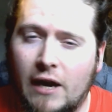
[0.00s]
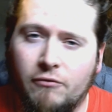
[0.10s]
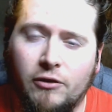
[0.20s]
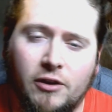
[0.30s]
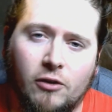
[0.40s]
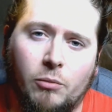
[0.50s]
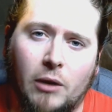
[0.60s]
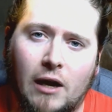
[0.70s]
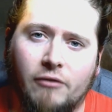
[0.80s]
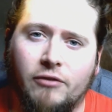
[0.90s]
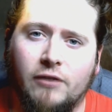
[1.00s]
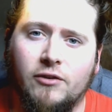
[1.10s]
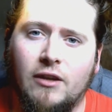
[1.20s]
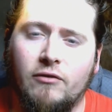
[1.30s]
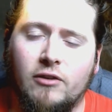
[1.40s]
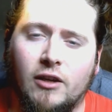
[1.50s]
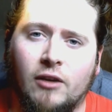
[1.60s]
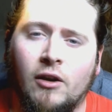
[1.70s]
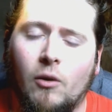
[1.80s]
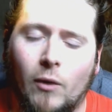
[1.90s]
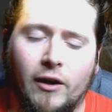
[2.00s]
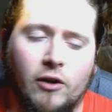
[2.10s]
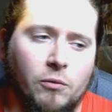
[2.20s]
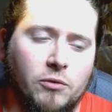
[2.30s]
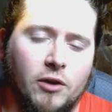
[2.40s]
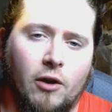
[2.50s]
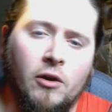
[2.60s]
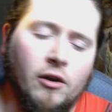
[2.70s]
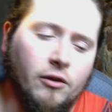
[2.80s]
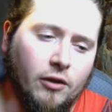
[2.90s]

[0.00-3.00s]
every single part of FIFA 17 when it comes out.